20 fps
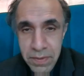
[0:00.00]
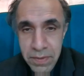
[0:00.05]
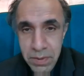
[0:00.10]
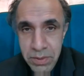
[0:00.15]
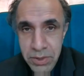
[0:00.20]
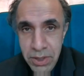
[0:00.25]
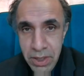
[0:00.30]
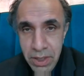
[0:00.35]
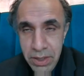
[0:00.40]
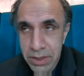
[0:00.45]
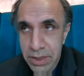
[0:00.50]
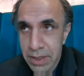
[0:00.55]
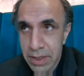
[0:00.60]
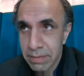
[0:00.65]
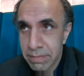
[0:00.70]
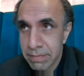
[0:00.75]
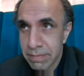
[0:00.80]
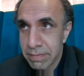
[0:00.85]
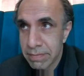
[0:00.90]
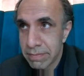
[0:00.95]
a few
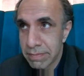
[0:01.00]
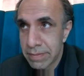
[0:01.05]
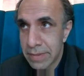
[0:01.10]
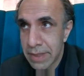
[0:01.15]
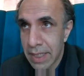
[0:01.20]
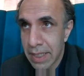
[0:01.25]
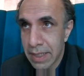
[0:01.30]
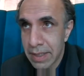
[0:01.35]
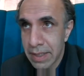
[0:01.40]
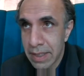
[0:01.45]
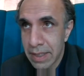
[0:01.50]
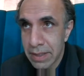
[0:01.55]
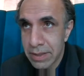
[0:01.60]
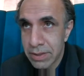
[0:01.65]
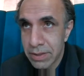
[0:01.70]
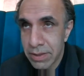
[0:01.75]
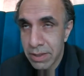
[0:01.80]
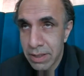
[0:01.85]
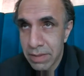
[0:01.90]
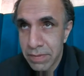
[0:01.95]
charting techniques
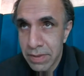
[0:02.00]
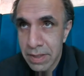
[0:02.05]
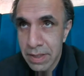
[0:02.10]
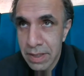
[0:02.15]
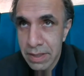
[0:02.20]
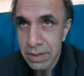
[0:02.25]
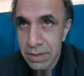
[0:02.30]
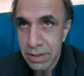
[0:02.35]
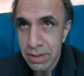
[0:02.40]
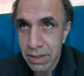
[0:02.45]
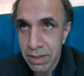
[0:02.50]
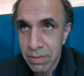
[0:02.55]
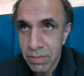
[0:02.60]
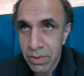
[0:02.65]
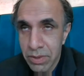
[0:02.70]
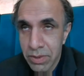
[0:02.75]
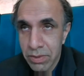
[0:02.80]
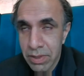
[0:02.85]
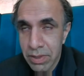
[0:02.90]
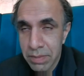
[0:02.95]
you don't even need to know
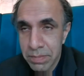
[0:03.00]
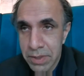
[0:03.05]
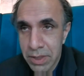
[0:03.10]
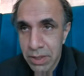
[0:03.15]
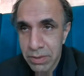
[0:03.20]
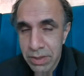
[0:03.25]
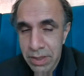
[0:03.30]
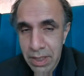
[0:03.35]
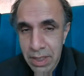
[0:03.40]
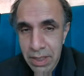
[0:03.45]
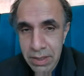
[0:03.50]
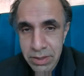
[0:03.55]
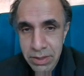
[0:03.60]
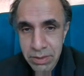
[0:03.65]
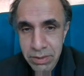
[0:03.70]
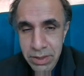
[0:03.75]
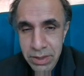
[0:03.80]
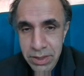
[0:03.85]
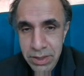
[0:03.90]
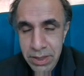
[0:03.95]
what the crypto does
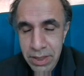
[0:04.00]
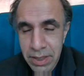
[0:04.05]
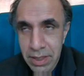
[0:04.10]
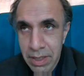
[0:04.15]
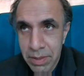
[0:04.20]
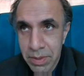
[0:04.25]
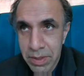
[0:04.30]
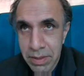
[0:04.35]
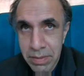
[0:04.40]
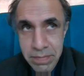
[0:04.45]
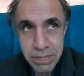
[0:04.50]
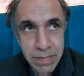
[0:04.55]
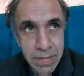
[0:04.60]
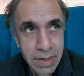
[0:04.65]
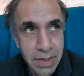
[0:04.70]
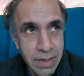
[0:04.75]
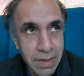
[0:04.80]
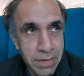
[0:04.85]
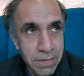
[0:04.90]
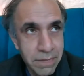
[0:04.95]
you just sit there with a
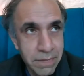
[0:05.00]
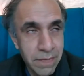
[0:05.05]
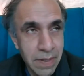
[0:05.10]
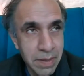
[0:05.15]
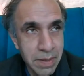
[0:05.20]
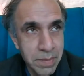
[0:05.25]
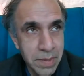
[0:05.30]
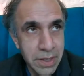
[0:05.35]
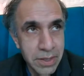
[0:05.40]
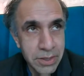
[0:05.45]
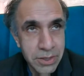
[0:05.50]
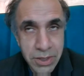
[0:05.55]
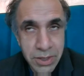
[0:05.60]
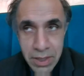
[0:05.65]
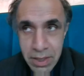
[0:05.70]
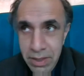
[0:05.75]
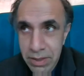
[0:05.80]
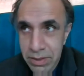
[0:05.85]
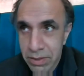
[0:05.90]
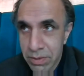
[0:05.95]
five minute
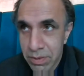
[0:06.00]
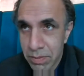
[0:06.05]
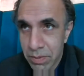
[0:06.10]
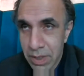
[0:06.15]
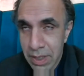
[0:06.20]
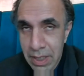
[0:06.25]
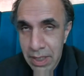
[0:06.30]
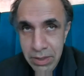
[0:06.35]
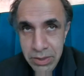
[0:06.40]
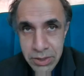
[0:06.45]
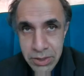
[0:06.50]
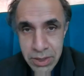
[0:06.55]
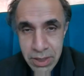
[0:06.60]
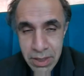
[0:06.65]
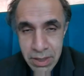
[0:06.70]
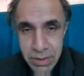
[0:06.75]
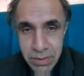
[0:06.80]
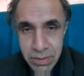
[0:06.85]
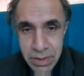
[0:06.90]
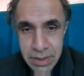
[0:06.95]
chart or a one hour
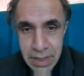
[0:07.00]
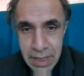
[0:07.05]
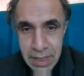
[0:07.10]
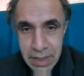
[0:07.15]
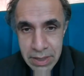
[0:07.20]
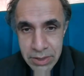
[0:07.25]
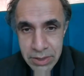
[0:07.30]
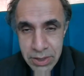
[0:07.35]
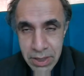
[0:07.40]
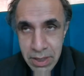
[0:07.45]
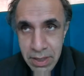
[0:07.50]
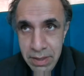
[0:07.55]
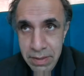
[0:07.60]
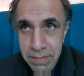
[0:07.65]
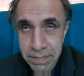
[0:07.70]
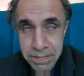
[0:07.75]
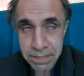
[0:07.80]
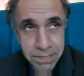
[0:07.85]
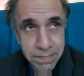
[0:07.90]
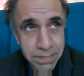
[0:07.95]
chart or a daily chart
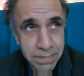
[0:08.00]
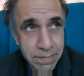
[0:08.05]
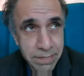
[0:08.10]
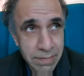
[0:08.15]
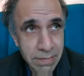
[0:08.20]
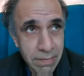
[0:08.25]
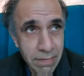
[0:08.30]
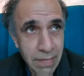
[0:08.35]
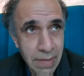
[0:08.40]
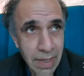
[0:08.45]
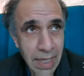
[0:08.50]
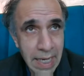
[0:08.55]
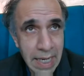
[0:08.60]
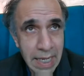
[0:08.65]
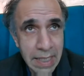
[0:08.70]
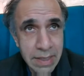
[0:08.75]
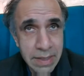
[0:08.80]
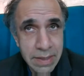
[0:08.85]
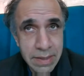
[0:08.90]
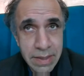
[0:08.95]

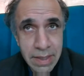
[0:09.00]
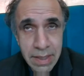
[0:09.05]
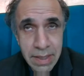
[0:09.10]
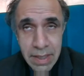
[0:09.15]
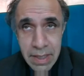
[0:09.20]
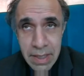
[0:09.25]
and